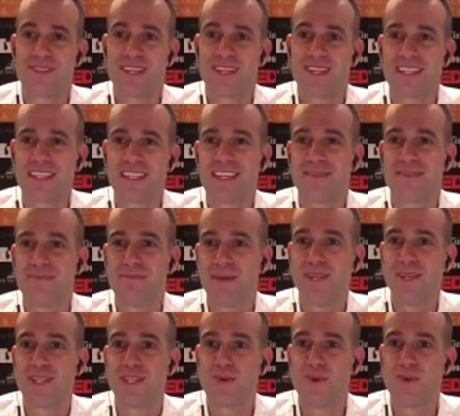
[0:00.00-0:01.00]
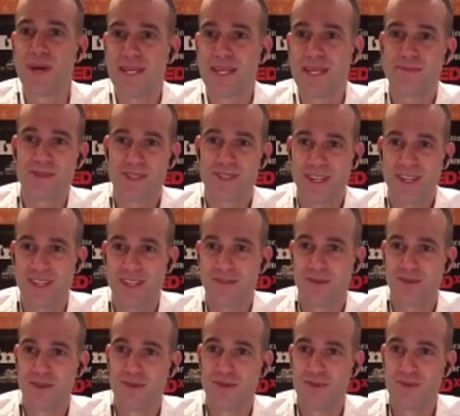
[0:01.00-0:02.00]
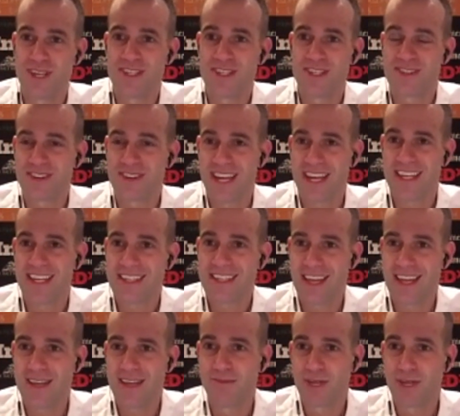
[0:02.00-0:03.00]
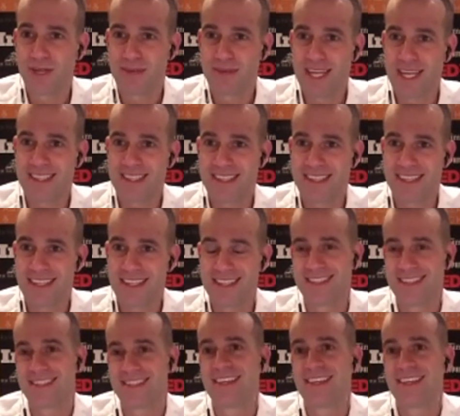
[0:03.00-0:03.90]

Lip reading: And I think maybe 20% of the room raised their hand. And what I'm guessing is